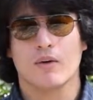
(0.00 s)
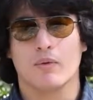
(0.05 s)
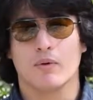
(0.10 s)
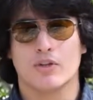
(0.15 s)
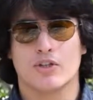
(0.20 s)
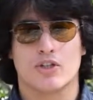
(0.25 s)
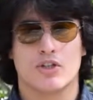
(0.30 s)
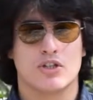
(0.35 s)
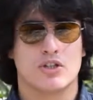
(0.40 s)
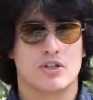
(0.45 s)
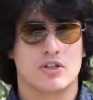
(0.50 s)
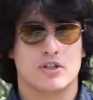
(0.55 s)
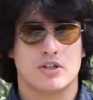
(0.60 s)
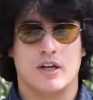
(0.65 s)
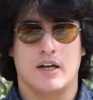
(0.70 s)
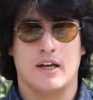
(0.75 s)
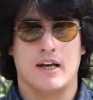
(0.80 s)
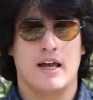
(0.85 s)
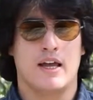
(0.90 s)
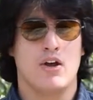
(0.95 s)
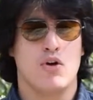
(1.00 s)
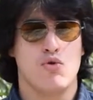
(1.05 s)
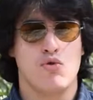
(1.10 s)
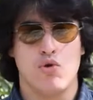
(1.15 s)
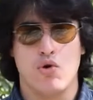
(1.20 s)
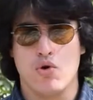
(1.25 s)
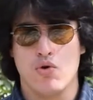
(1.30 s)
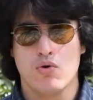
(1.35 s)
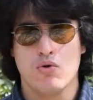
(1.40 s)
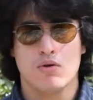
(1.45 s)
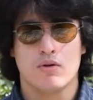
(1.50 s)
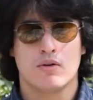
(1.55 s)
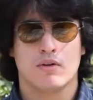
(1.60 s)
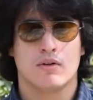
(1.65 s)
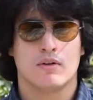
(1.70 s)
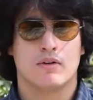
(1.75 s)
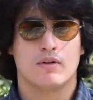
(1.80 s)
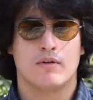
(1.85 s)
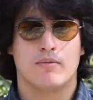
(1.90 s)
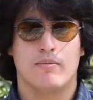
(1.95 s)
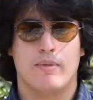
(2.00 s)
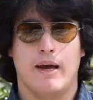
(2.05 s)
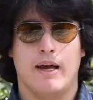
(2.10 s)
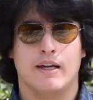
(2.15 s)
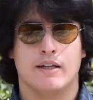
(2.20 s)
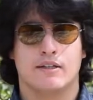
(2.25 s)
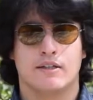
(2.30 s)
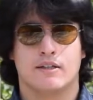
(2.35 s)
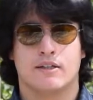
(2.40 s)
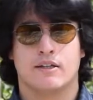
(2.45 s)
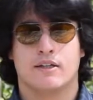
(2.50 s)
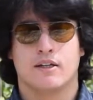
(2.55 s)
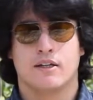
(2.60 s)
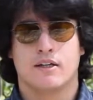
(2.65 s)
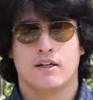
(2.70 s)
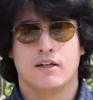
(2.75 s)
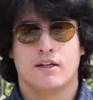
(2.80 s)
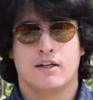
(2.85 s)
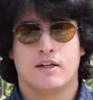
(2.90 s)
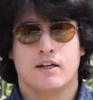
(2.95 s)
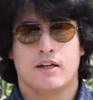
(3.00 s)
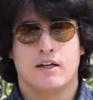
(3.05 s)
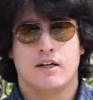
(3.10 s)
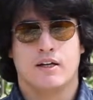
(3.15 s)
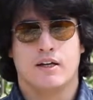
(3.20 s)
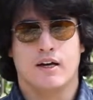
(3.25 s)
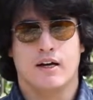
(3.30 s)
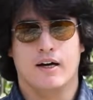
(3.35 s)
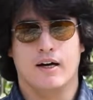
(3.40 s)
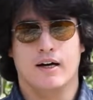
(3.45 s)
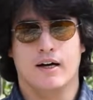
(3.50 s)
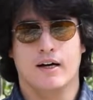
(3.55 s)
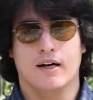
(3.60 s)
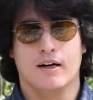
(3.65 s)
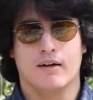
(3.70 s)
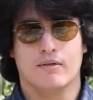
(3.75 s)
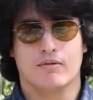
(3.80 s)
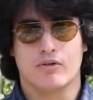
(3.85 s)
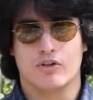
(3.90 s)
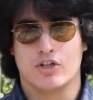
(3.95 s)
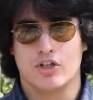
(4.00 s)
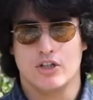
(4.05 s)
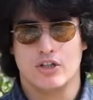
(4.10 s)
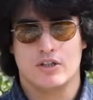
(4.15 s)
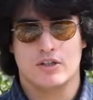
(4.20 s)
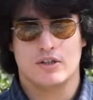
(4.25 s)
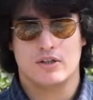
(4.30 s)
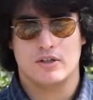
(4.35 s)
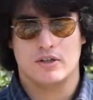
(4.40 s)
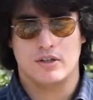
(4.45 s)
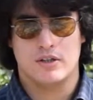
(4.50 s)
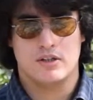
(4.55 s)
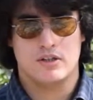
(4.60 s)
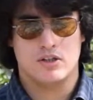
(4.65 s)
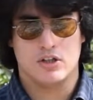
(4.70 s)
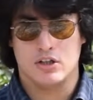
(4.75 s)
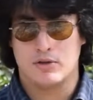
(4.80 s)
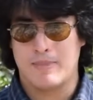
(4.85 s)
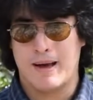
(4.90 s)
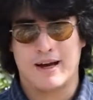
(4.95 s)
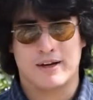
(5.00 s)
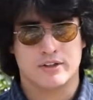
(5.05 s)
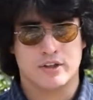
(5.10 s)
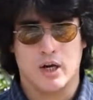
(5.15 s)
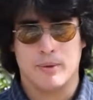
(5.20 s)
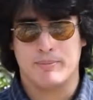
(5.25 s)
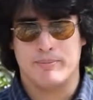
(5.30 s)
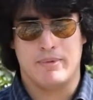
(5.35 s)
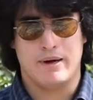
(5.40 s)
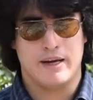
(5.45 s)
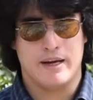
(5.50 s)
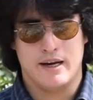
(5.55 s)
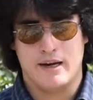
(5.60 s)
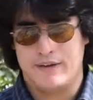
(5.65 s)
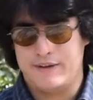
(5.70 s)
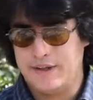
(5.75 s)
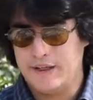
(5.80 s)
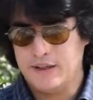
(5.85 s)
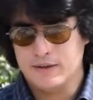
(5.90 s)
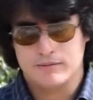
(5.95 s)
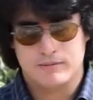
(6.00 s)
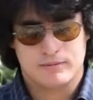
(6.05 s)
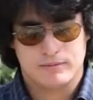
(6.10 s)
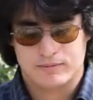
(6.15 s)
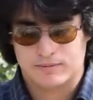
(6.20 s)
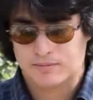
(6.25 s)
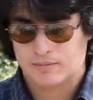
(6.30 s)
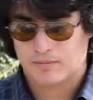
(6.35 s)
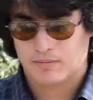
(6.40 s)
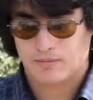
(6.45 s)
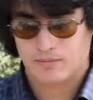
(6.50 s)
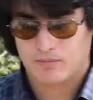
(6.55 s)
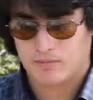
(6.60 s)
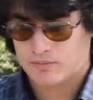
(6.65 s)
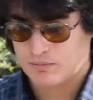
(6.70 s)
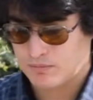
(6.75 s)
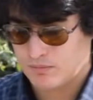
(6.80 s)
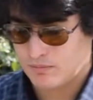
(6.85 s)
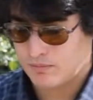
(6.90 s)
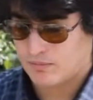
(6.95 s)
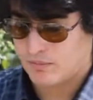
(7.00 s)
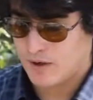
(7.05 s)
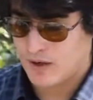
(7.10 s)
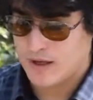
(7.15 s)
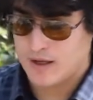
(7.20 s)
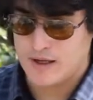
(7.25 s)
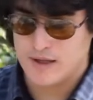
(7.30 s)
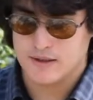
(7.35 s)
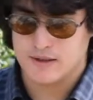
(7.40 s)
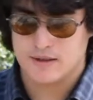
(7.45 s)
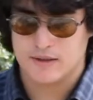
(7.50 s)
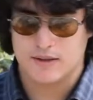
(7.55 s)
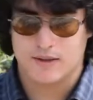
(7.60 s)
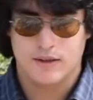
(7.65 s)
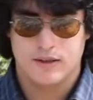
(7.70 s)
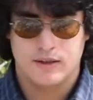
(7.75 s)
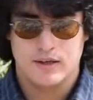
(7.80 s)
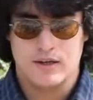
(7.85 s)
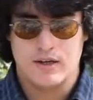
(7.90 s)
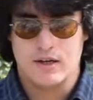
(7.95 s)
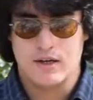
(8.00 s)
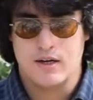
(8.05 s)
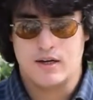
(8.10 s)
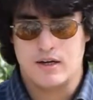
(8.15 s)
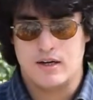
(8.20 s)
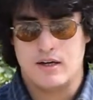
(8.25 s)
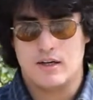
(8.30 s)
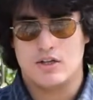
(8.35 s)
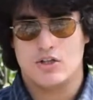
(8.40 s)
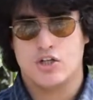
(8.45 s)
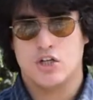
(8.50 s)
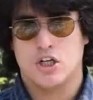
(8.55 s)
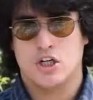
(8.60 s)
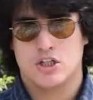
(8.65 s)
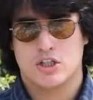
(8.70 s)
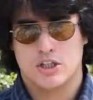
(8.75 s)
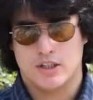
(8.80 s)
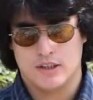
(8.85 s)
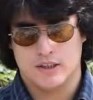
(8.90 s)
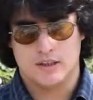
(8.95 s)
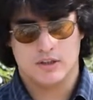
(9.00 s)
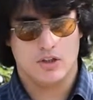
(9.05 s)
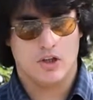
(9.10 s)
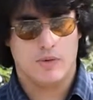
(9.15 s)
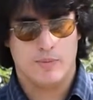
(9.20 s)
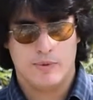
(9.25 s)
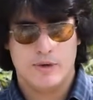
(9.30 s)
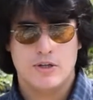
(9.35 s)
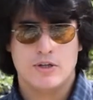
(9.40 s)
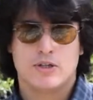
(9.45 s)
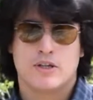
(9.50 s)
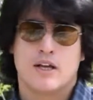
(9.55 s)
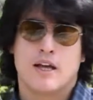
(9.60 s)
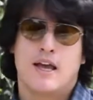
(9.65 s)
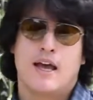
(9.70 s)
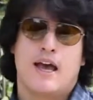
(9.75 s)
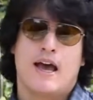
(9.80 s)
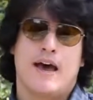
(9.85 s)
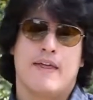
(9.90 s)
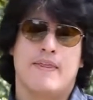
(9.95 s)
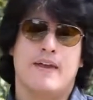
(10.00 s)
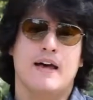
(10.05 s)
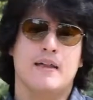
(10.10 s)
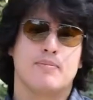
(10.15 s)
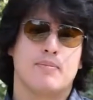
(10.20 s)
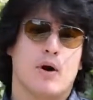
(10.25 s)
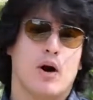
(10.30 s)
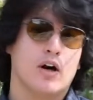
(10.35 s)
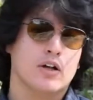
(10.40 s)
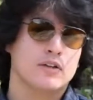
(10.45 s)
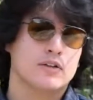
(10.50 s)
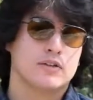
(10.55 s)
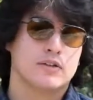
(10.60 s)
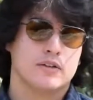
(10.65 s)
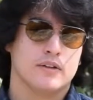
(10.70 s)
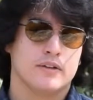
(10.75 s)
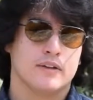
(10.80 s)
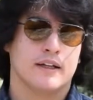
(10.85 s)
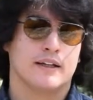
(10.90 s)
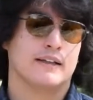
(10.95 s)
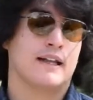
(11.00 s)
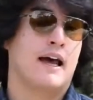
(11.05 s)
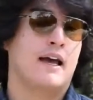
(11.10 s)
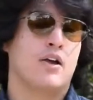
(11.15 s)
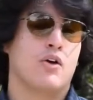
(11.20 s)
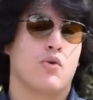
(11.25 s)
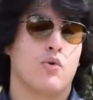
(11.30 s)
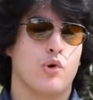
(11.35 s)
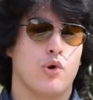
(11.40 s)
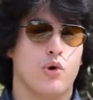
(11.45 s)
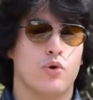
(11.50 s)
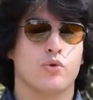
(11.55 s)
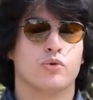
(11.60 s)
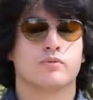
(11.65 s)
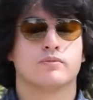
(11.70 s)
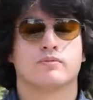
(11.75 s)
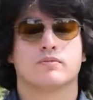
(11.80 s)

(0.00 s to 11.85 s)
which is an IOU based, which is not backed up by anything. It's just numbers, and that bond, that IOU,